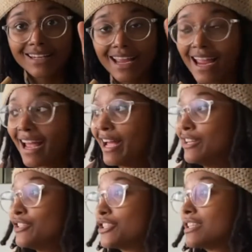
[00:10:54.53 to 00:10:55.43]

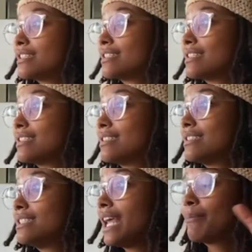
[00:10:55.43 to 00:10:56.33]
and just
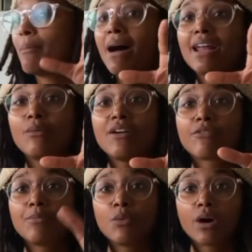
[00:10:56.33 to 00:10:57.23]
take my mind away
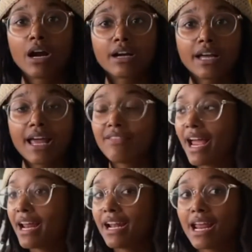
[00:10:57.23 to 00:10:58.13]
from the work and the
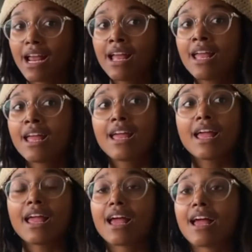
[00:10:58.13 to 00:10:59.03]
editing
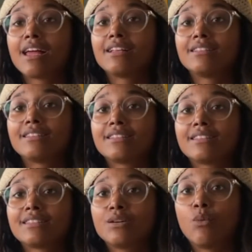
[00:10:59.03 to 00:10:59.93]
and
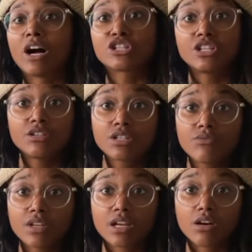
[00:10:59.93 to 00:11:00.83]
watch a YouTube
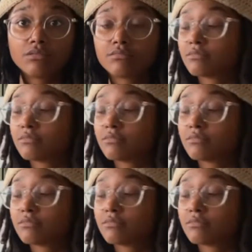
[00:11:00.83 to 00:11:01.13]
video.